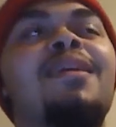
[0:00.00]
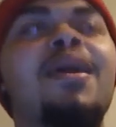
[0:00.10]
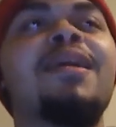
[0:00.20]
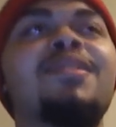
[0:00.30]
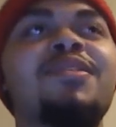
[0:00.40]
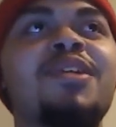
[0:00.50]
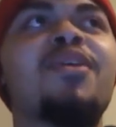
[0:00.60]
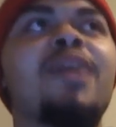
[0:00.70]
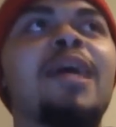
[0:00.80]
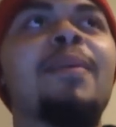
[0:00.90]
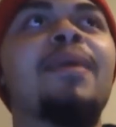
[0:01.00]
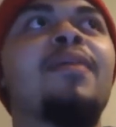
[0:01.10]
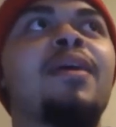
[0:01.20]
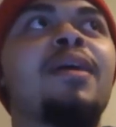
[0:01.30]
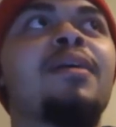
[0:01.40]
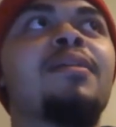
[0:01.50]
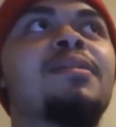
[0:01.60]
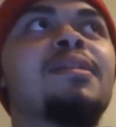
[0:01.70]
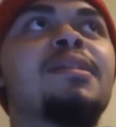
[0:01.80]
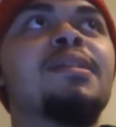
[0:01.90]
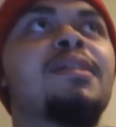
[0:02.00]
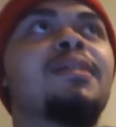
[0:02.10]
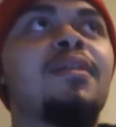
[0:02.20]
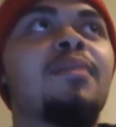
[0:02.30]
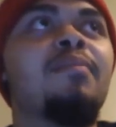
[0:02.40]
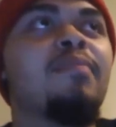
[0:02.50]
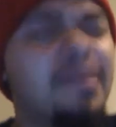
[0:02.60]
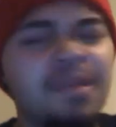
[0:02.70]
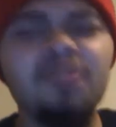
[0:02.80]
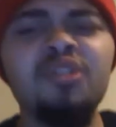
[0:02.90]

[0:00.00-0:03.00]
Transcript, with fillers: Okay, so Jericho came out. Okay. Maybe no